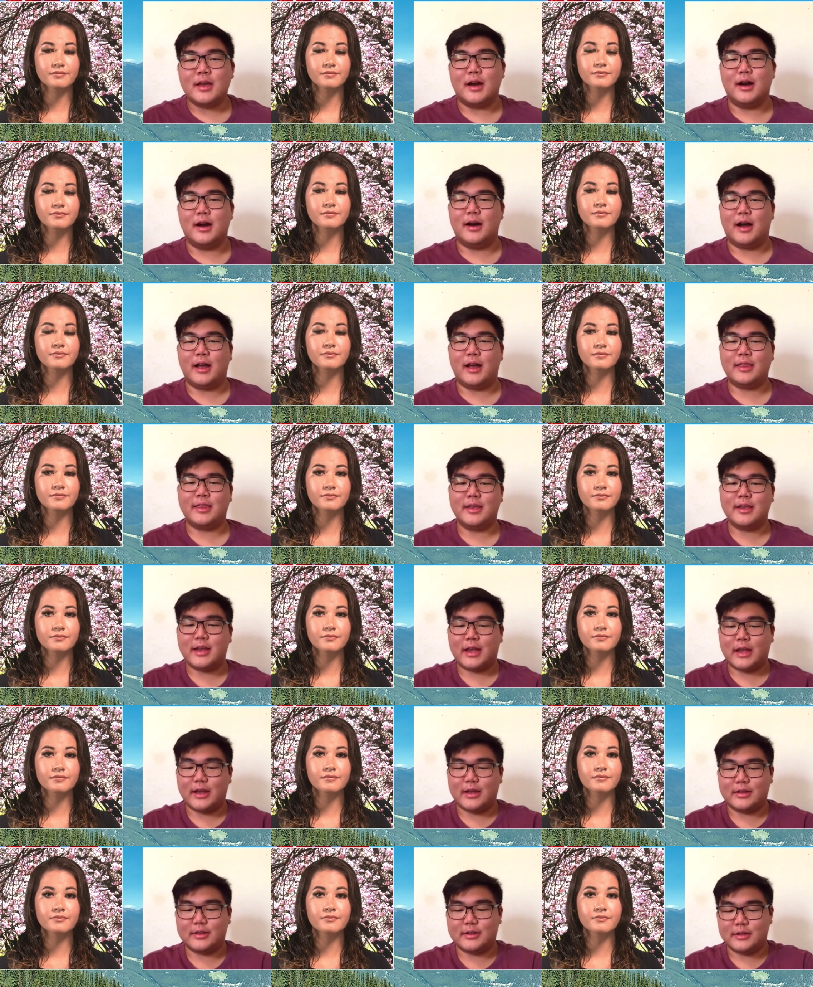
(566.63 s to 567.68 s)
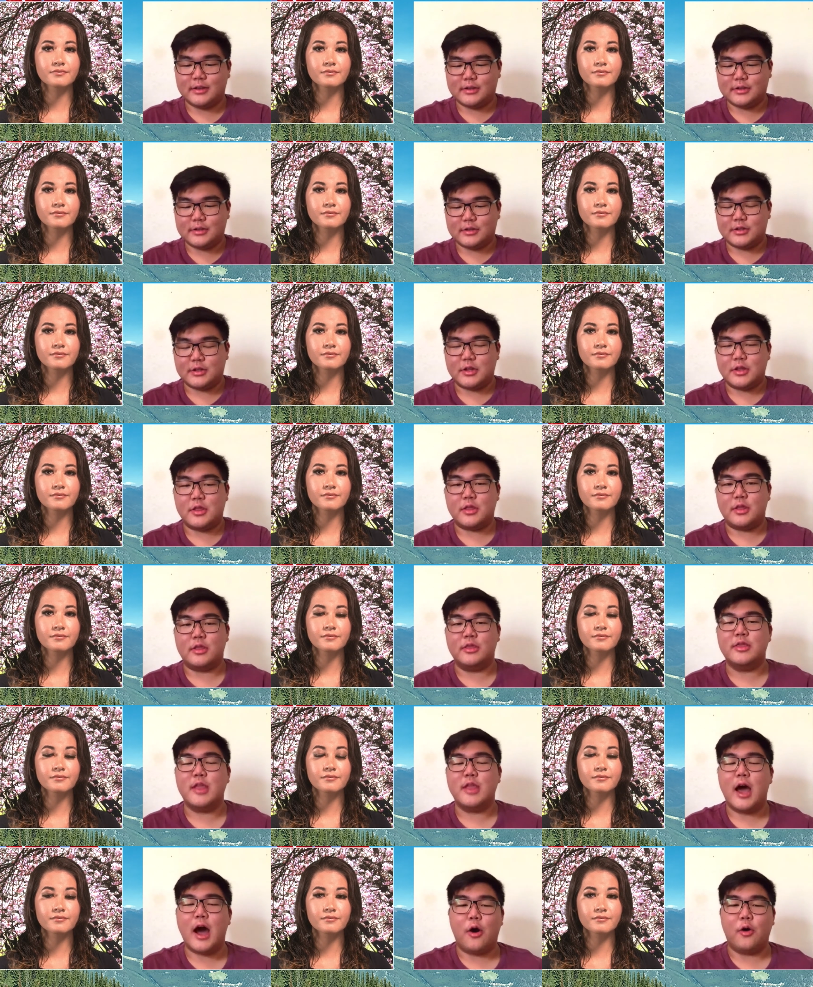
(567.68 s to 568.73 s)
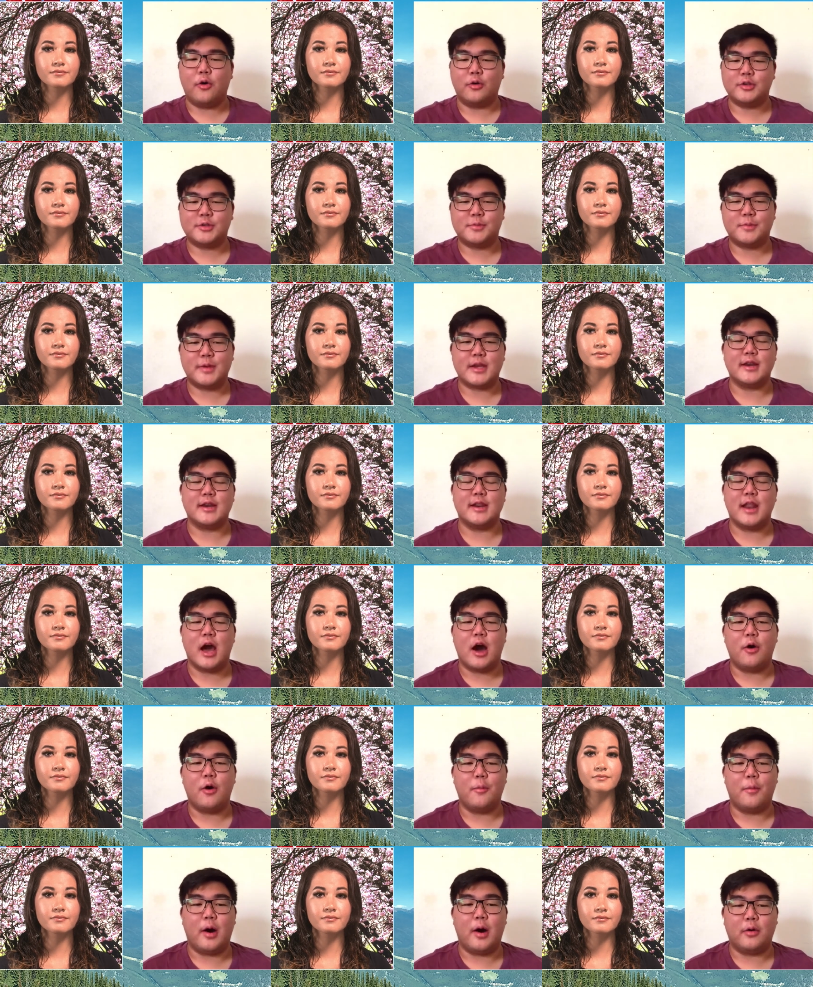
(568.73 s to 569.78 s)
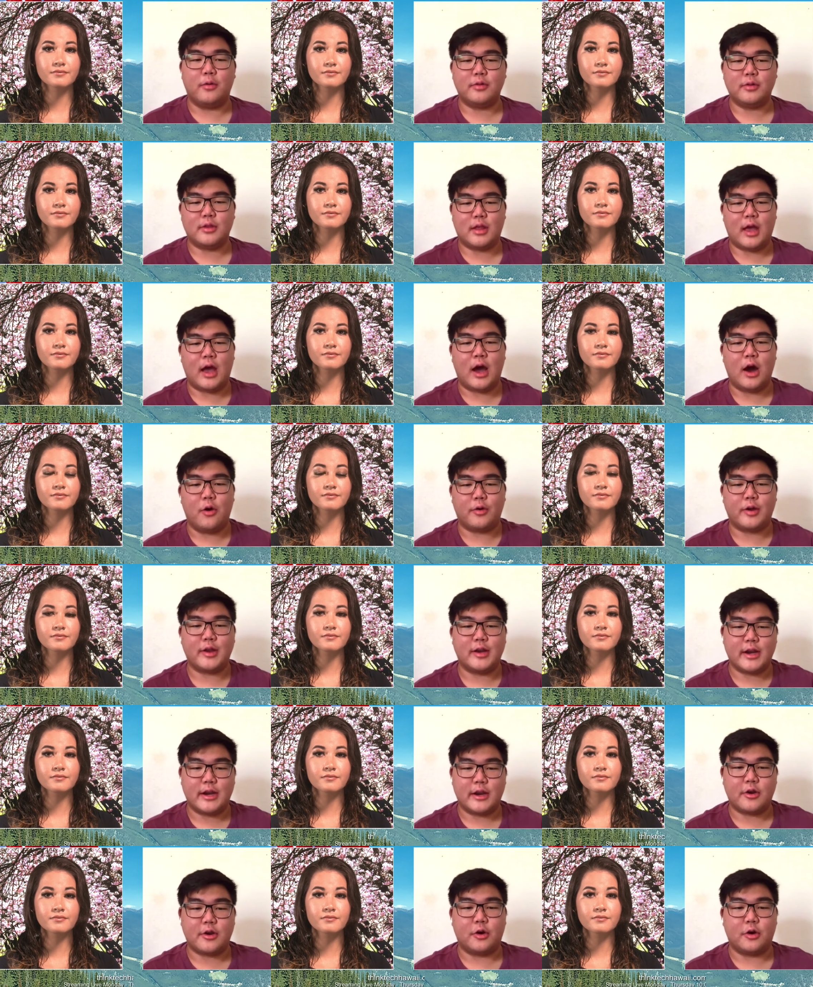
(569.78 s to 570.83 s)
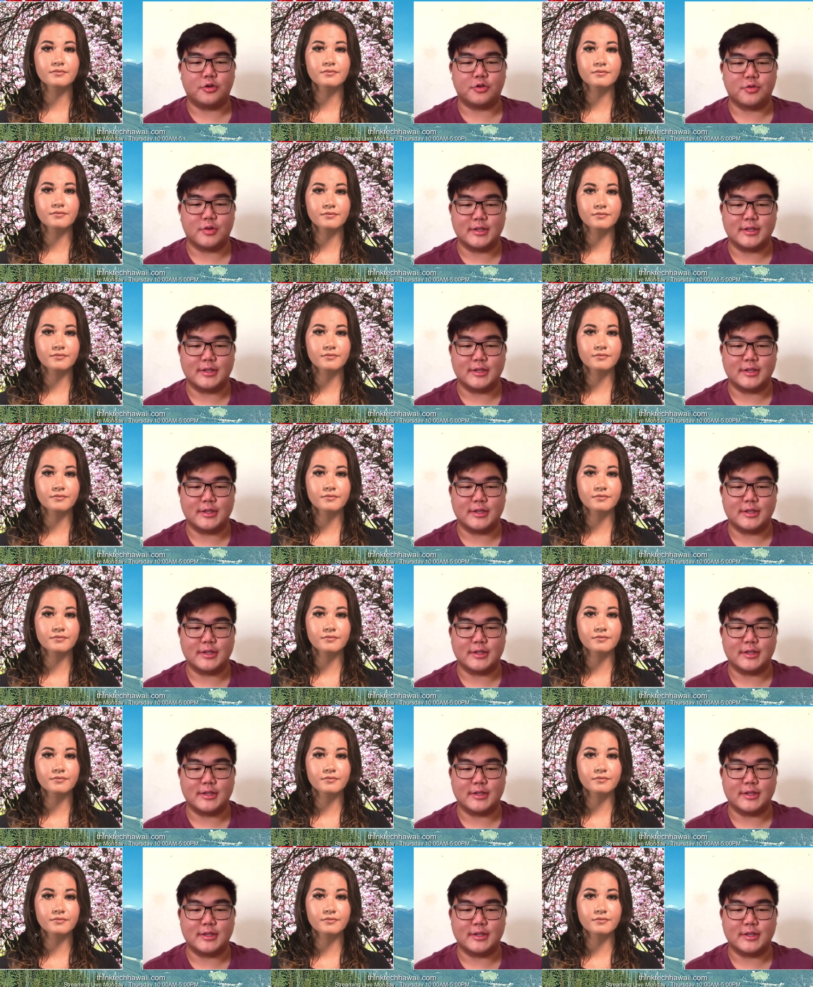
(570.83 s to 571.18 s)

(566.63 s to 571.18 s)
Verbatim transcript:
Speaker 1: Uh, I think now, speaking now about how Canadian culture